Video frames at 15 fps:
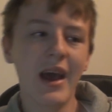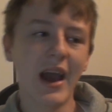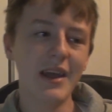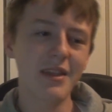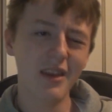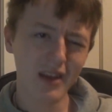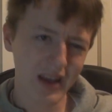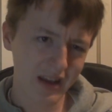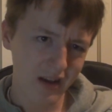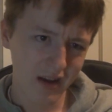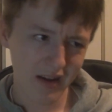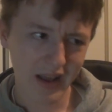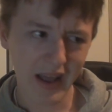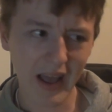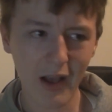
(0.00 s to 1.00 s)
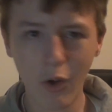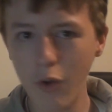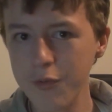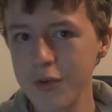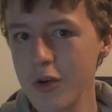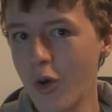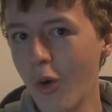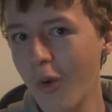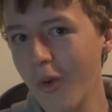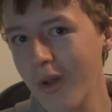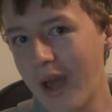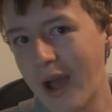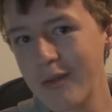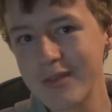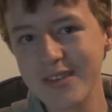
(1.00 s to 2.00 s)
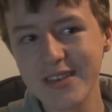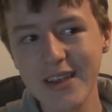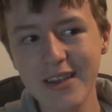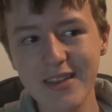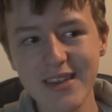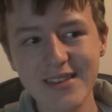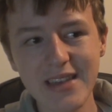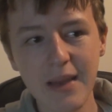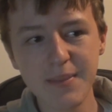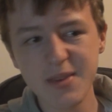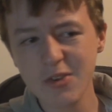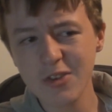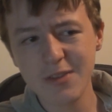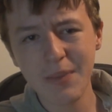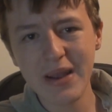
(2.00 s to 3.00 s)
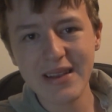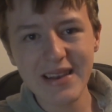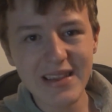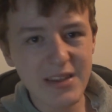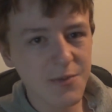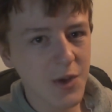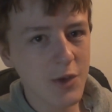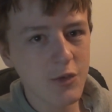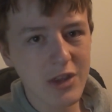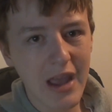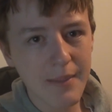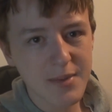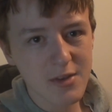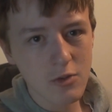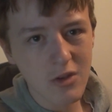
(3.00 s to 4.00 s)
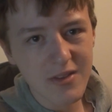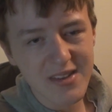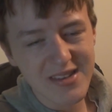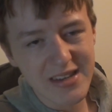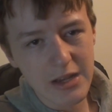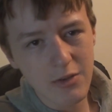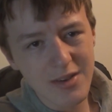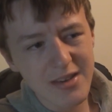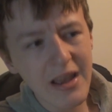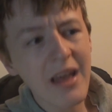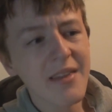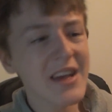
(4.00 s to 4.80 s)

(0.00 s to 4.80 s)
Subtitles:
And overall, I would say this episode is my least favourite episode of the series.